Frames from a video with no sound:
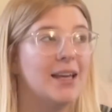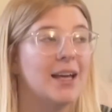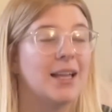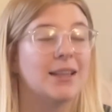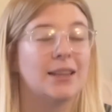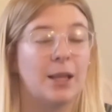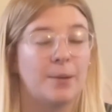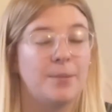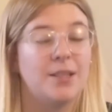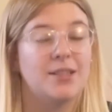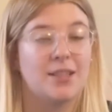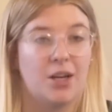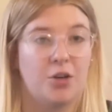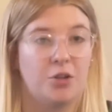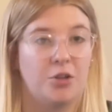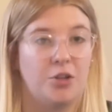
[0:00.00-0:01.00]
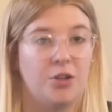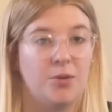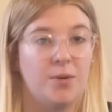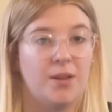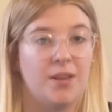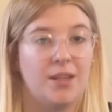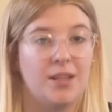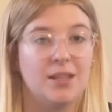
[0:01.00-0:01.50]
Let me tell you,
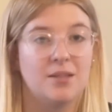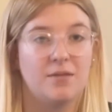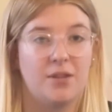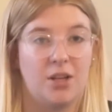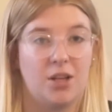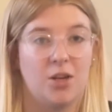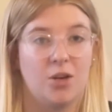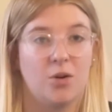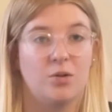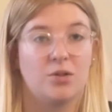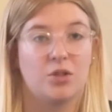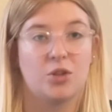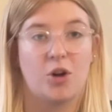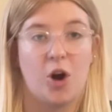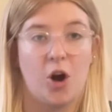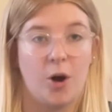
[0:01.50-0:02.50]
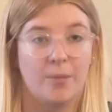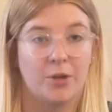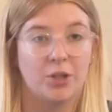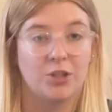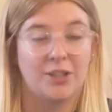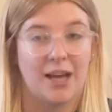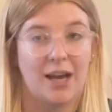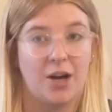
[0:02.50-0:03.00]
these videos calm
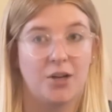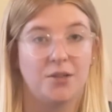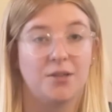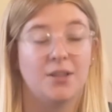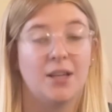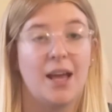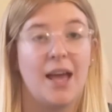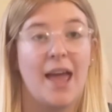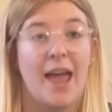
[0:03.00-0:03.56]
her down,